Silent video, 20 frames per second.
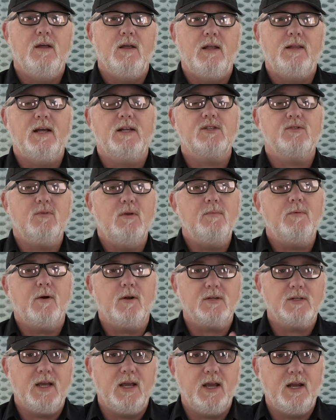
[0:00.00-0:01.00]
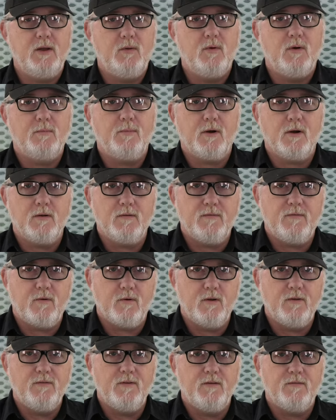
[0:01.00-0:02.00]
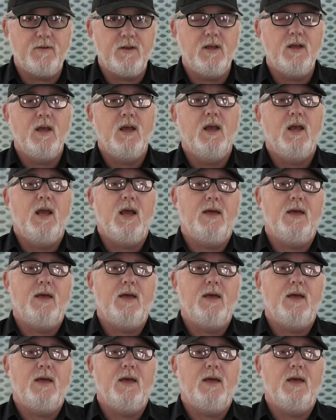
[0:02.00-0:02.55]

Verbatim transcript: And that's three parts candy, one part 40-50.